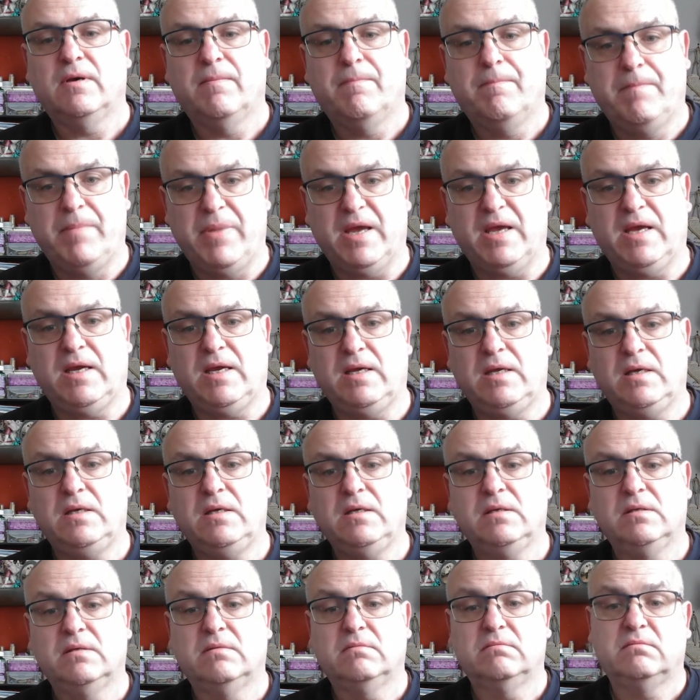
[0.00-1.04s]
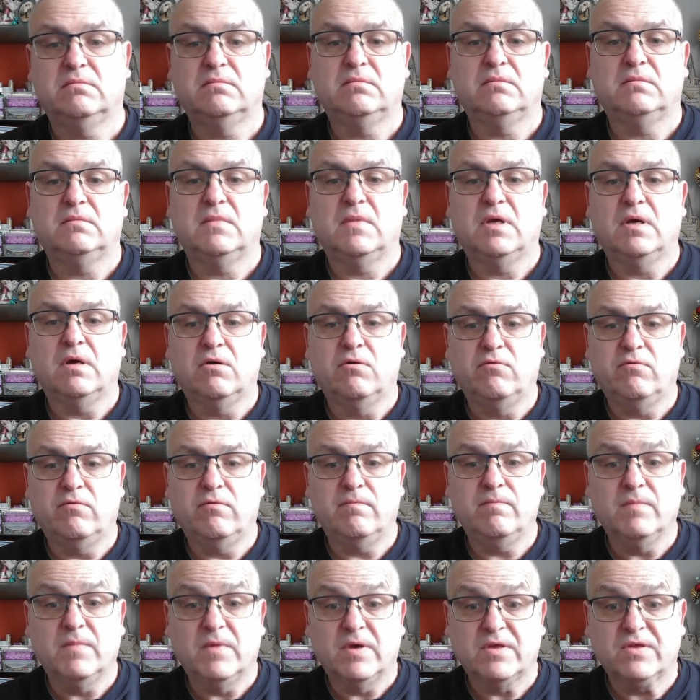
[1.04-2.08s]
be
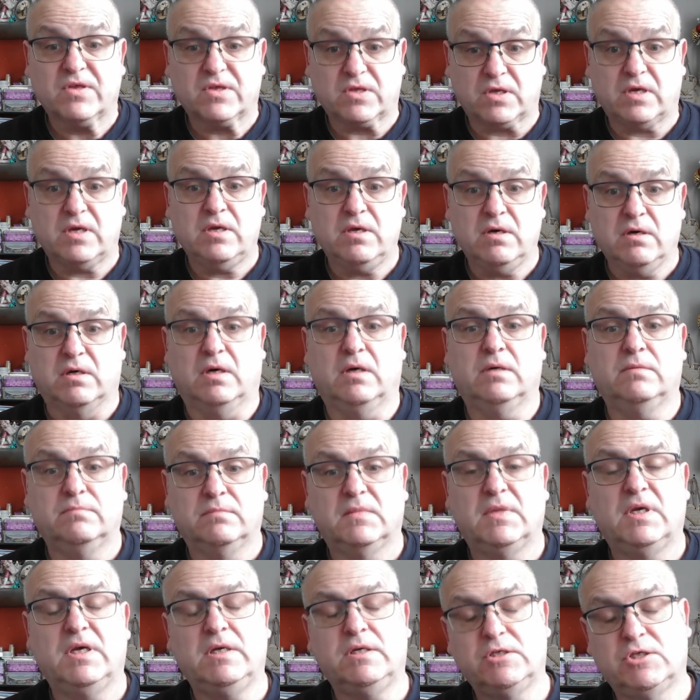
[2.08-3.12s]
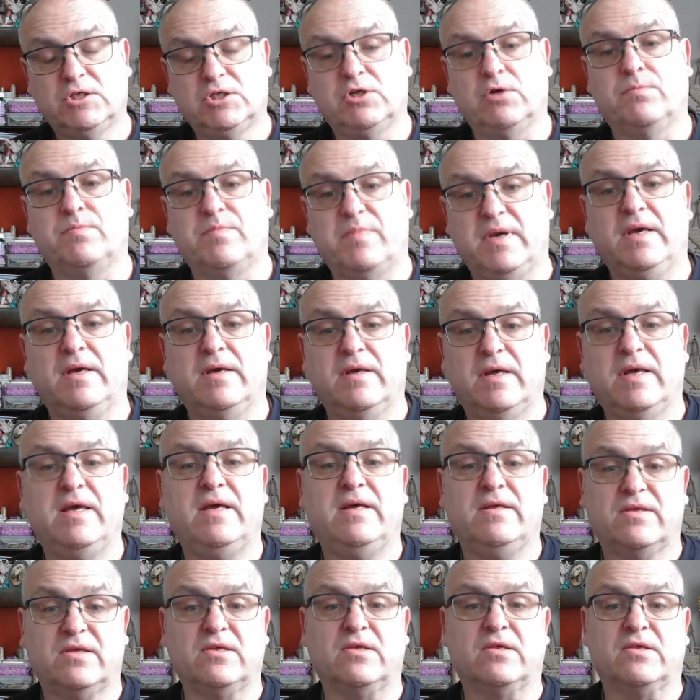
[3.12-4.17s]
secure.
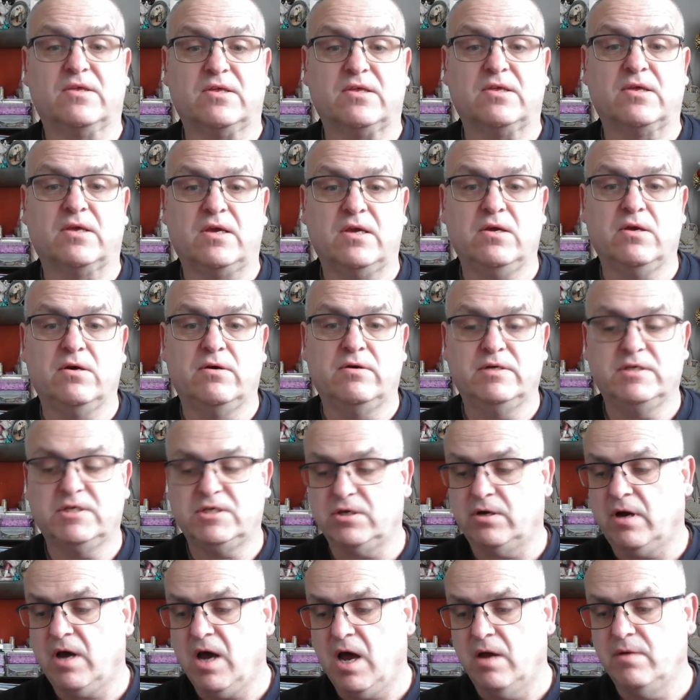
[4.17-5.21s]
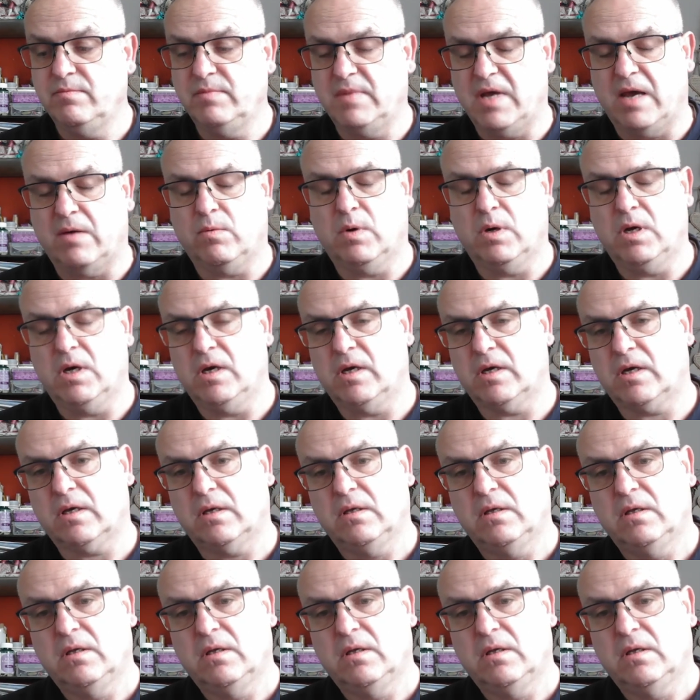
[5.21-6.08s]
It's as secure as your home network.